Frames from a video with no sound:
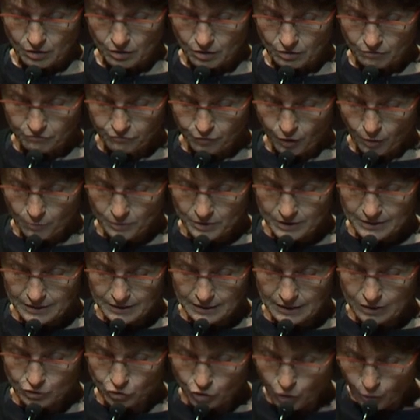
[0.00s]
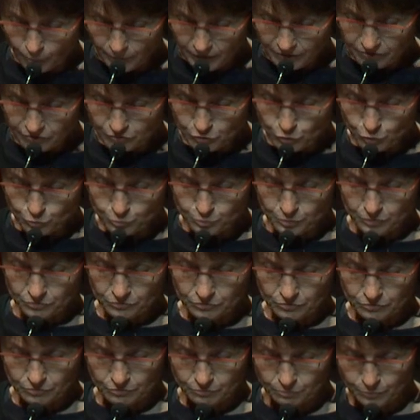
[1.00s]
from an economic
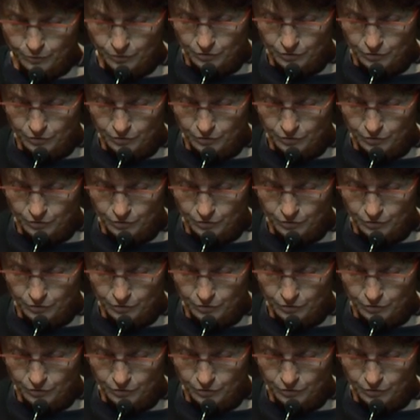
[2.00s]
viewpoint,